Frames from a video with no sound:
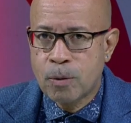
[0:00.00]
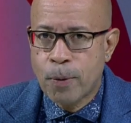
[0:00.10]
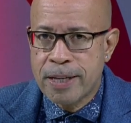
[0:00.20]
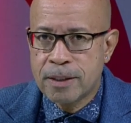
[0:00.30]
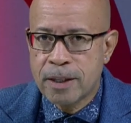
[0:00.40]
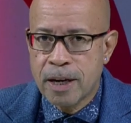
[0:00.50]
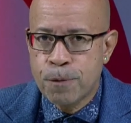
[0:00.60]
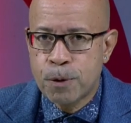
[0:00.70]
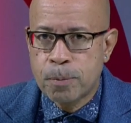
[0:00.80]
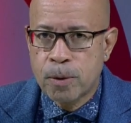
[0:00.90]
Wednesday,
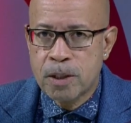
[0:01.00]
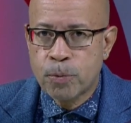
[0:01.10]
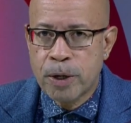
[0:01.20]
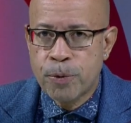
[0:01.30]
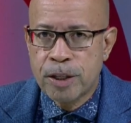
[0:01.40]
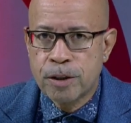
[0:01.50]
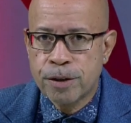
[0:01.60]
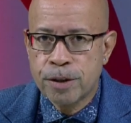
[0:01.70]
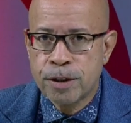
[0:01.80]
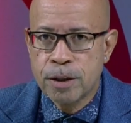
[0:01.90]
football is where we
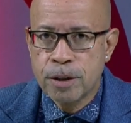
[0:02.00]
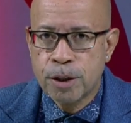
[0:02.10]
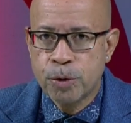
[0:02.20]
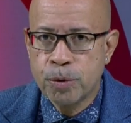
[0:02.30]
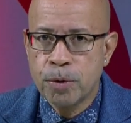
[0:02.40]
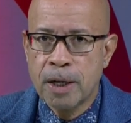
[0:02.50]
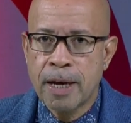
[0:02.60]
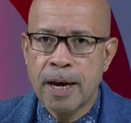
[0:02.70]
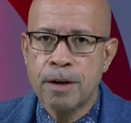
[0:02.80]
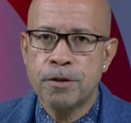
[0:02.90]
turn to
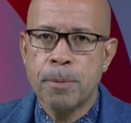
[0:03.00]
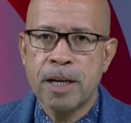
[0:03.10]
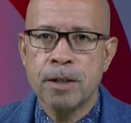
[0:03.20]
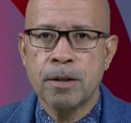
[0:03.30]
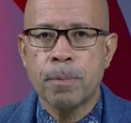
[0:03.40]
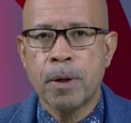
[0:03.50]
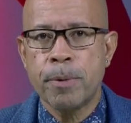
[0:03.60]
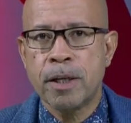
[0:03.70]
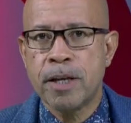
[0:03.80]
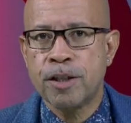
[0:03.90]
ahead of Jamaica's
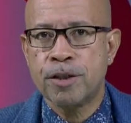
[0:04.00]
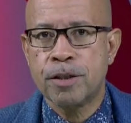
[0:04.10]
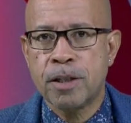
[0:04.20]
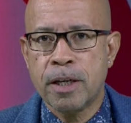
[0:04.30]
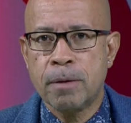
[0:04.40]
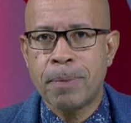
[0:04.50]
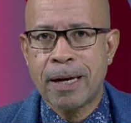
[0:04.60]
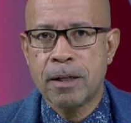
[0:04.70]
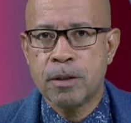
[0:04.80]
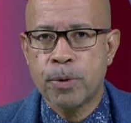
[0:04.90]
upcoming Nations League
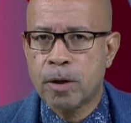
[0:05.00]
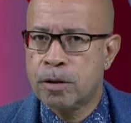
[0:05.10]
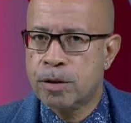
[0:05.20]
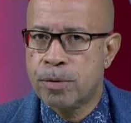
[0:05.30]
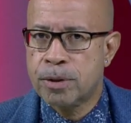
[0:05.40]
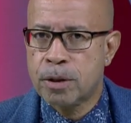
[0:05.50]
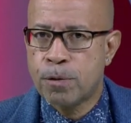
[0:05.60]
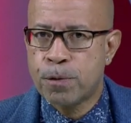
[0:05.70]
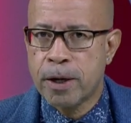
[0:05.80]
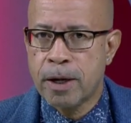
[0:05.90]
battles with Honduras on
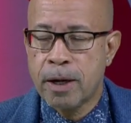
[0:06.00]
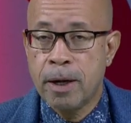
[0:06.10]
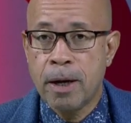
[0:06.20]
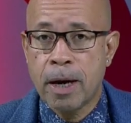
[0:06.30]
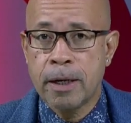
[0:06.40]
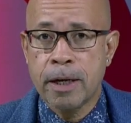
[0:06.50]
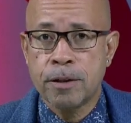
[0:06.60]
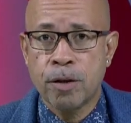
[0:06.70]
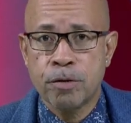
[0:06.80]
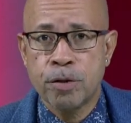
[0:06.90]
Friday and
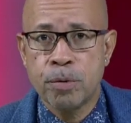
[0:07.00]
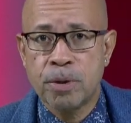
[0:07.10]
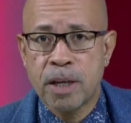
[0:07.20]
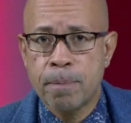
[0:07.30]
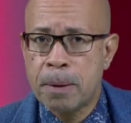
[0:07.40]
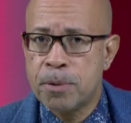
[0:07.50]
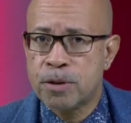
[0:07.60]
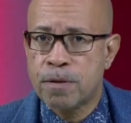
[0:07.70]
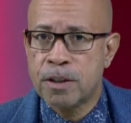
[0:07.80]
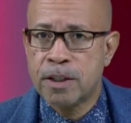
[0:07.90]
Haiti on Tuesday. Members
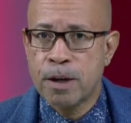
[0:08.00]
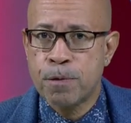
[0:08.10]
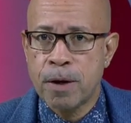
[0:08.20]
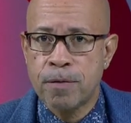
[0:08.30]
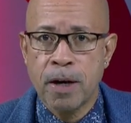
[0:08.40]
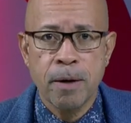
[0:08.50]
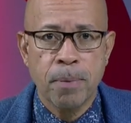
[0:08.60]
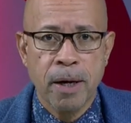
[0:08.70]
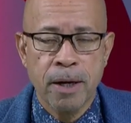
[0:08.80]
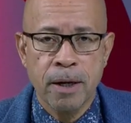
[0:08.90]
of the JFF, led
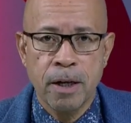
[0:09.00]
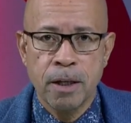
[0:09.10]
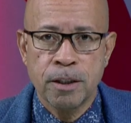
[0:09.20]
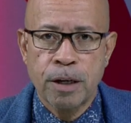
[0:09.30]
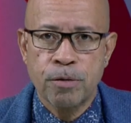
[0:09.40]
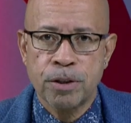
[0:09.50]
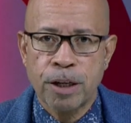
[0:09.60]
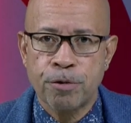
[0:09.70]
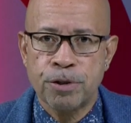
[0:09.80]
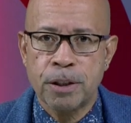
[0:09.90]
by General
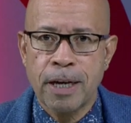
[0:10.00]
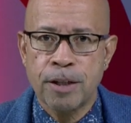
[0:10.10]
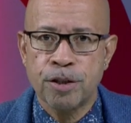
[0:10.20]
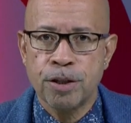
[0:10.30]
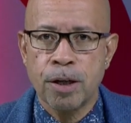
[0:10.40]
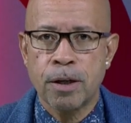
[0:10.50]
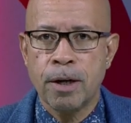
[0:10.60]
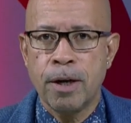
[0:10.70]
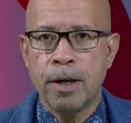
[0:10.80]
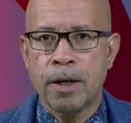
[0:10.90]
Secretary Dennis Chung,
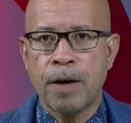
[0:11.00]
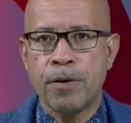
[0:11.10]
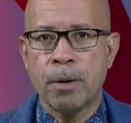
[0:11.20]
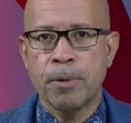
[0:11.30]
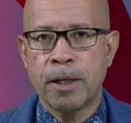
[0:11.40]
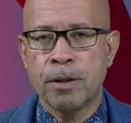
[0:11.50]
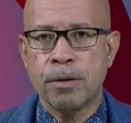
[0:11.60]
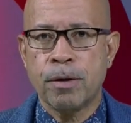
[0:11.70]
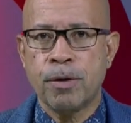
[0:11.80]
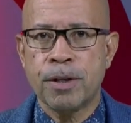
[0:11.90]
gave an update on
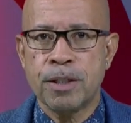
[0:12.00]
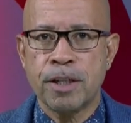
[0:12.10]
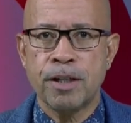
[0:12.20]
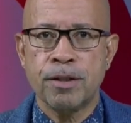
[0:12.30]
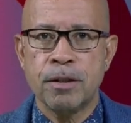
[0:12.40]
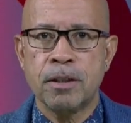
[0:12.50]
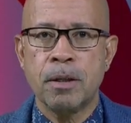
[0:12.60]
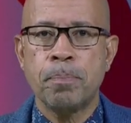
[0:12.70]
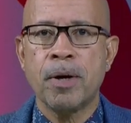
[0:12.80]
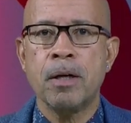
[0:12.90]
the organization's
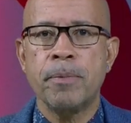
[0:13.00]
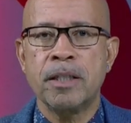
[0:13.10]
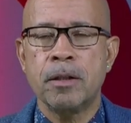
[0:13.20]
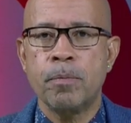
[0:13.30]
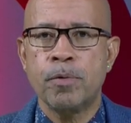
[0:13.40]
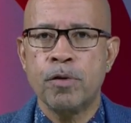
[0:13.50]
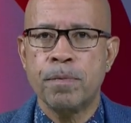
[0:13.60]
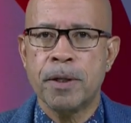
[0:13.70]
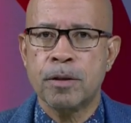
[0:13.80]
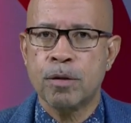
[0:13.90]
departmental
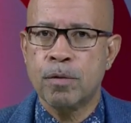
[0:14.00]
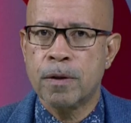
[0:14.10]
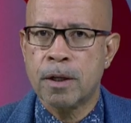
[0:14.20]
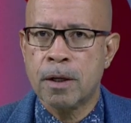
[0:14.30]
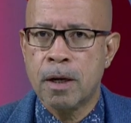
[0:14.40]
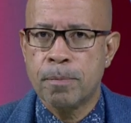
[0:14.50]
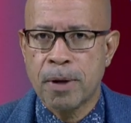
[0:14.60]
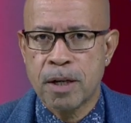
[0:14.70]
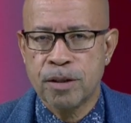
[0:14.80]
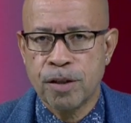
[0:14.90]
improvements over the
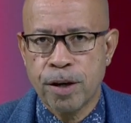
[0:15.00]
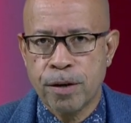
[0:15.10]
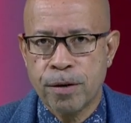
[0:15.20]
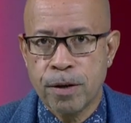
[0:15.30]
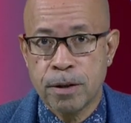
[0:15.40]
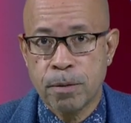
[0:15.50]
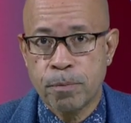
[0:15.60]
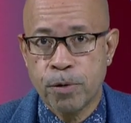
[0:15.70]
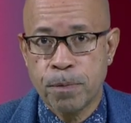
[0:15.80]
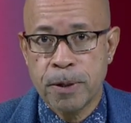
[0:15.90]
past year. These
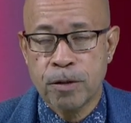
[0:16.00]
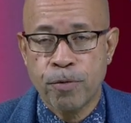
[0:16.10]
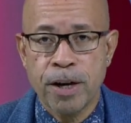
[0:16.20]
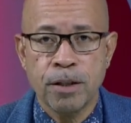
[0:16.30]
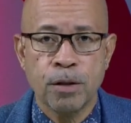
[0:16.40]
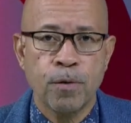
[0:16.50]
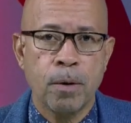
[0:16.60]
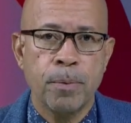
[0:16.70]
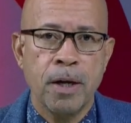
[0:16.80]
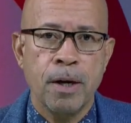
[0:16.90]
improvements ranged
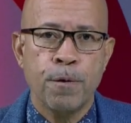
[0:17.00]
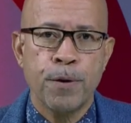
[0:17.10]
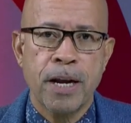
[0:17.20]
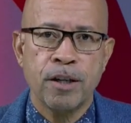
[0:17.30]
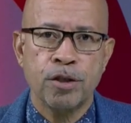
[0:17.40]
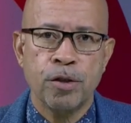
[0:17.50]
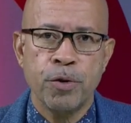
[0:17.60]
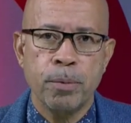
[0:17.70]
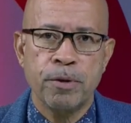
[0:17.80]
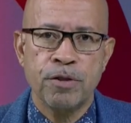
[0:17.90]
from financial
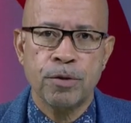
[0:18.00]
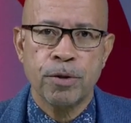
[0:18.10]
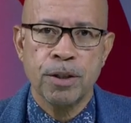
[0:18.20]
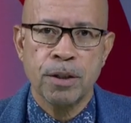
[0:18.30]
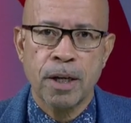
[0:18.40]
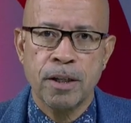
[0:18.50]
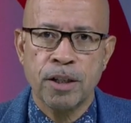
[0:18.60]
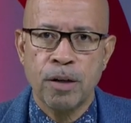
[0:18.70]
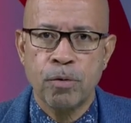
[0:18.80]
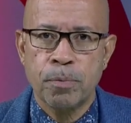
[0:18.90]
human resource and
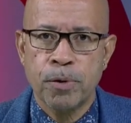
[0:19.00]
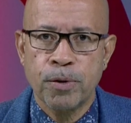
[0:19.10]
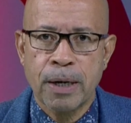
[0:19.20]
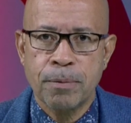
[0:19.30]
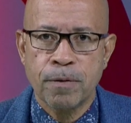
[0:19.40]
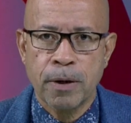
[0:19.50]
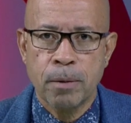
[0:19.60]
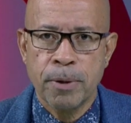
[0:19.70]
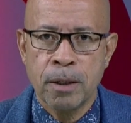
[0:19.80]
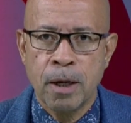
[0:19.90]
general program
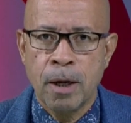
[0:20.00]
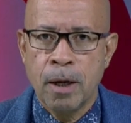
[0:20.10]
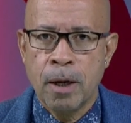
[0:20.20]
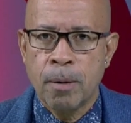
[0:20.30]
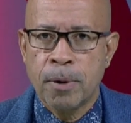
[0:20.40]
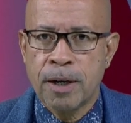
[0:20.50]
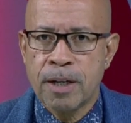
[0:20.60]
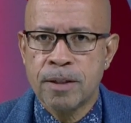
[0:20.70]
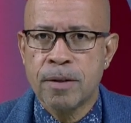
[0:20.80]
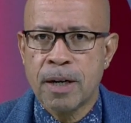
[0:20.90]
development, but it
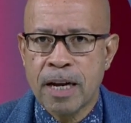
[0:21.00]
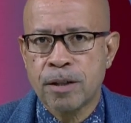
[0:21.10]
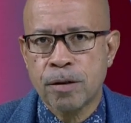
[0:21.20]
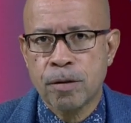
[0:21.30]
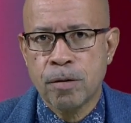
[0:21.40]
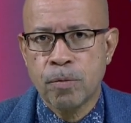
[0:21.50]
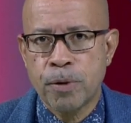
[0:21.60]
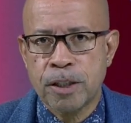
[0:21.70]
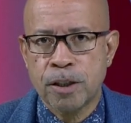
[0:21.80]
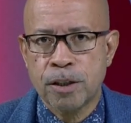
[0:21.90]
is the latter
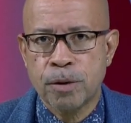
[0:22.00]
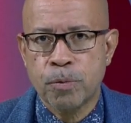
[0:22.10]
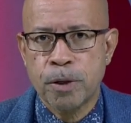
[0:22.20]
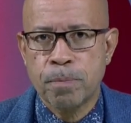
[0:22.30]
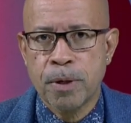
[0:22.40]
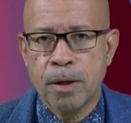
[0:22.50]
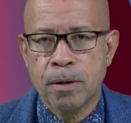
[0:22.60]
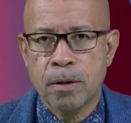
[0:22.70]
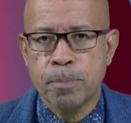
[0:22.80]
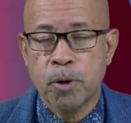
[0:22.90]
which would be
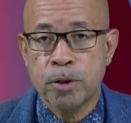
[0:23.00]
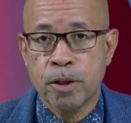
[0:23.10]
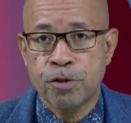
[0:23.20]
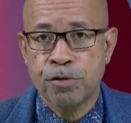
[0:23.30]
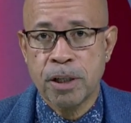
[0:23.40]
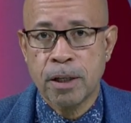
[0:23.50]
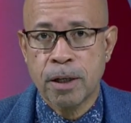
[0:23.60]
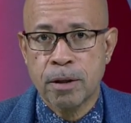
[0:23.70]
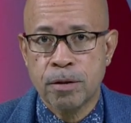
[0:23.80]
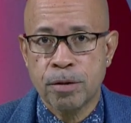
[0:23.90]
the most
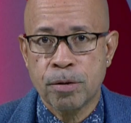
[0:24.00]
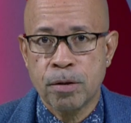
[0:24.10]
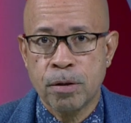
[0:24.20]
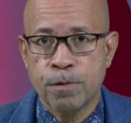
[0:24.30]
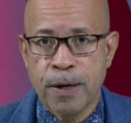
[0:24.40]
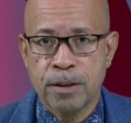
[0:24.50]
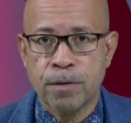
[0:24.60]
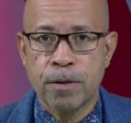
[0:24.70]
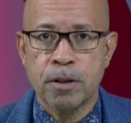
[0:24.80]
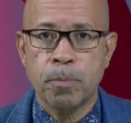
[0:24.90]
intriguing to fans
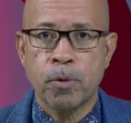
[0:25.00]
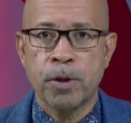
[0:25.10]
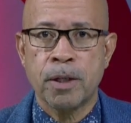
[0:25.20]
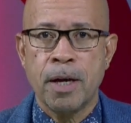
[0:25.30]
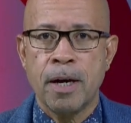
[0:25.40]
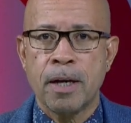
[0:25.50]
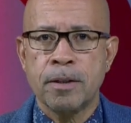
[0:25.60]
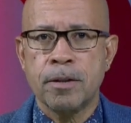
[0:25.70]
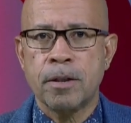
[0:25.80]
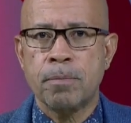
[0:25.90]
of the sport.
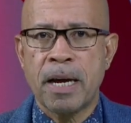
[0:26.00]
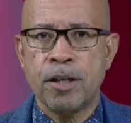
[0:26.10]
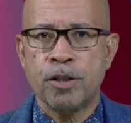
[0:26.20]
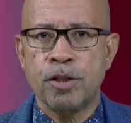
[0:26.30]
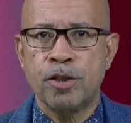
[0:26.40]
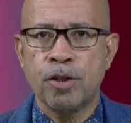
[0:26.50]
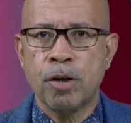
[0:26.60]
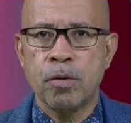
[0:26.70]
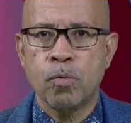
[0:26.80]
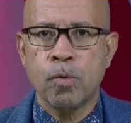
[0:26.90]
Assistant manager
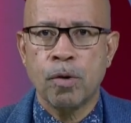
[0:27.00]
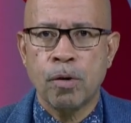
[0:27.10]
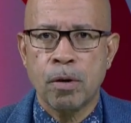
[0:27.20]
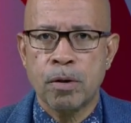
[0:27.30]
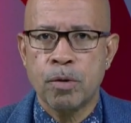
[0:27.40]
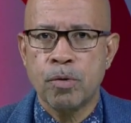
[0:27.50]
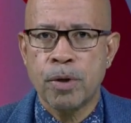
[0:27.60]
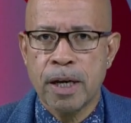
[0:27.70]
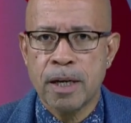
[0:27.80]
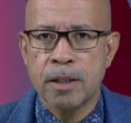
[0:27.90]
John Wall, who
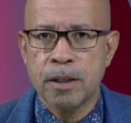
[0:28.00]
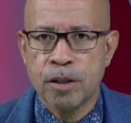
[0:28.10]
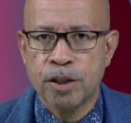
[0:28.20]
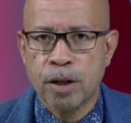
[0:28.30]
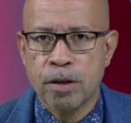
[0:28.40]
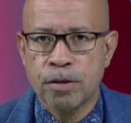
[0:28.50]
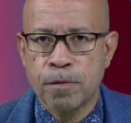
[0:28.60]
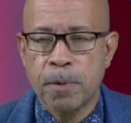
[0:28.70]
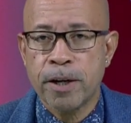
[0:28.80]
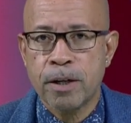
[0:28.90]
is in charge
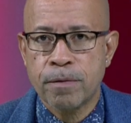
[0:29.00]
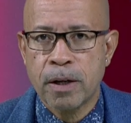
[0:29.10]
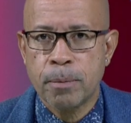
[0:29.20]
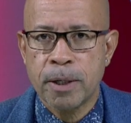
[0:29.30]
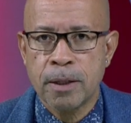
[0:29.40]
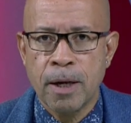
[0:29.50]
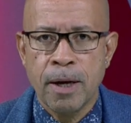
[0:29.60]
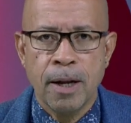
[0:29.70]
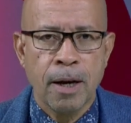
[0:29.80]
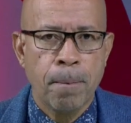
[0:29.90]
of player development,
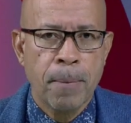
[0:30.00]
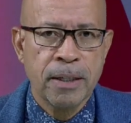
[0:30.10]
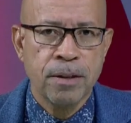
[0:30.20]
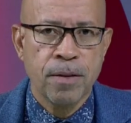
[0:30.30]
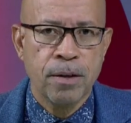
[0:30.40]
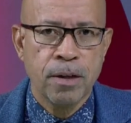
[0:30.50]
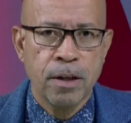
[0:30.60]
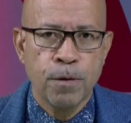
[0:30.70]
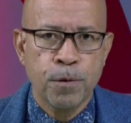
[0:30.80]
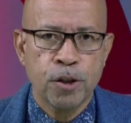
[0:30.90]
lamented the
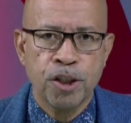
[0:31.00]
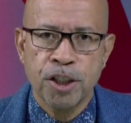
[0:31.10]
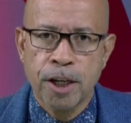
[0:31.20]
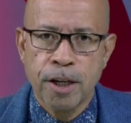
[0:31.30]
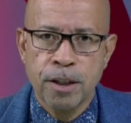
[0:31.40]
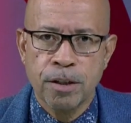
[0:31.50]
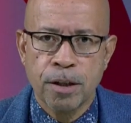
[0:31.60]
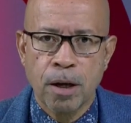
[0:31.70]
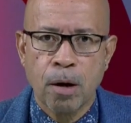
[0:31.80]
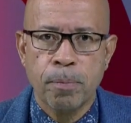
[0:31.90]
need for change
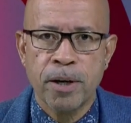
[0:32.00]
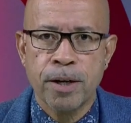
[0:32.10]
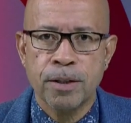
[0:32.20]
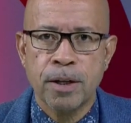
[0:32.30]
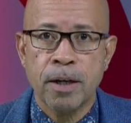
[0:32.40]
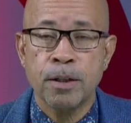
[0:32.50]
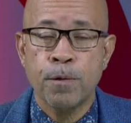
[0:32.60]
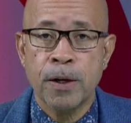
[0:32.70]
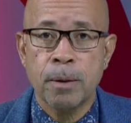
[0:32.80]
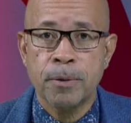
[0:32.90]
in how players are
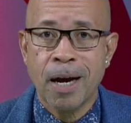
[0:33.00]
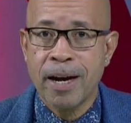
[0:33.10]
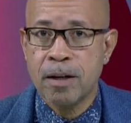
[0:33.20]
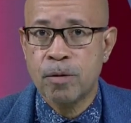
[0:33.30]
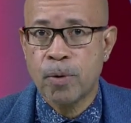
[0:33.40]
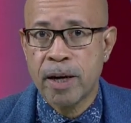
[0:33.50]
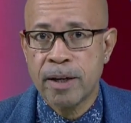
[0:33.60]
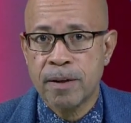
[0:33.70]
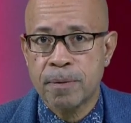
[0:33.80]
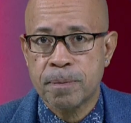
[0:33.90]
developed island wide.